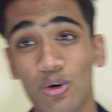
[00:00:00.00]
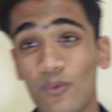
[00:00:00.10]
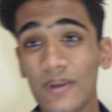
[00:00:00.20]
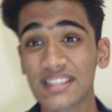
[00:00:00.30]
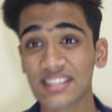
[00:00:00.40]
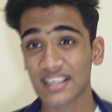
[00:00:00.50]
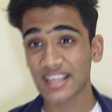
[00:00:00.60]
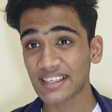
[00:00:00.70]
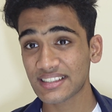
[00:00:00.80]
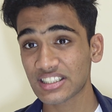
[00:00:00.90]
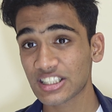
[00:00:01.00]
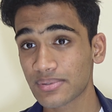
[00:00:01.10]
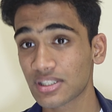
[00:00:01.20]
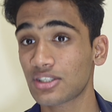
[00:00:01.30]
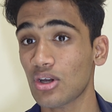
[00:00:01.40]
which is the latest
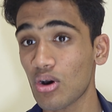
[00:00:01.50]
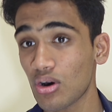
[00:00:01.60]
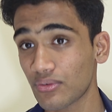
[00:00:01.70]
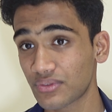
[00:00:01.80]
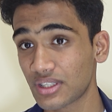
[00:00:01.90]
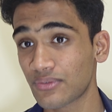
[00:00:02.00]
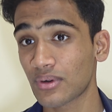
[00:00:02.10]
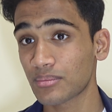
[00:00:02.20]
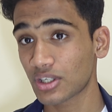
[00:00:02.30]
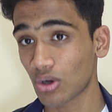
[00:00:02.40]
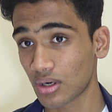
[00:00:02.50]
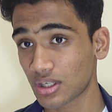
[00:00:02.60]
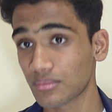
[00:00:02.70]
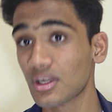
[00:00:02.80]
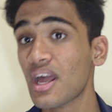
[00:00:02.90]
chipset from the
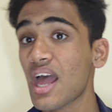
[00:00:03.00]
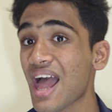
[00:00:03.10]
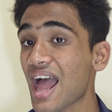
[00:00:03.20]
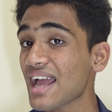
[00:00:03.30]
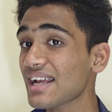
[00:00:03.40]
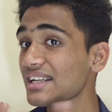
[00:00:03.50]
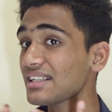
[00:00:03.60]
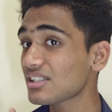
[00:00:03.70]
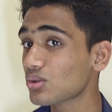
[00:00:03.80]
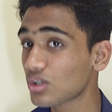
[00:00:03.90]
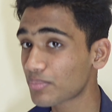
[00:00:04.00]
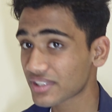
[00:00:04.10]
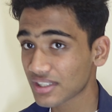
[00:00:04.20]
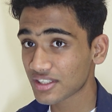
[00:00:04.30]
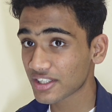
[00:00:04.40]
Qualcomm, and the Google
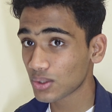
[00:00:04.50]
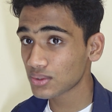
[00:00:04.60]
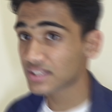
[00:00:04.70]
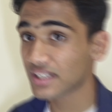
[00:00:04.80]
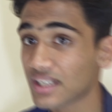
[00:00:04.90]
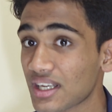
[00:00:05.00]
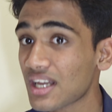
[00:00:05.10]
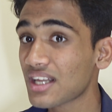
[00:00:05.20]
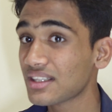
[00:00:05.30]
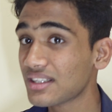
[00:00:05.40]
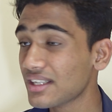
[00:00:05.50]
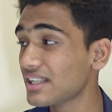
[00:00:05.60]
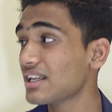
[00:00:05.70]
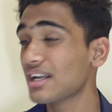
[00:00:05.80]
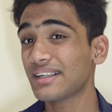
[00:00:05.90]
Pixel is using
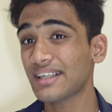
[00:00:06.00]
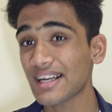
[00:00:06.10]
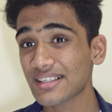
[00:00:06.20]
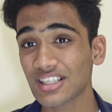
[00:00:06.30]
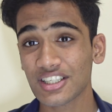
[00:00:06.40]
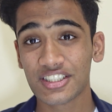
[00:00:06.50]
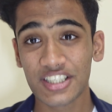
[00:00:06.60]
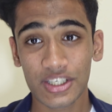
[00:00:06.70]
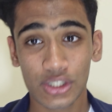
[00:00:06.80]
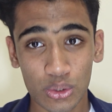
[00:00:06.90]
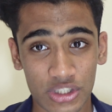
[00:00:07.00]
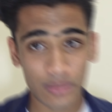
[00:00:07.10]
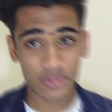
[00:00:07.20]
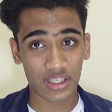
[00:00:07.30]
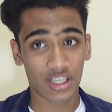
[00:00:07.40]
the Tensor G2
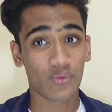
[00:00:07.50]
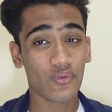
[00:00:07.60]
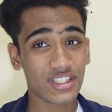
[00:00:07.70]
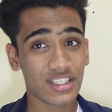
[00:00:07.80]
chipset, which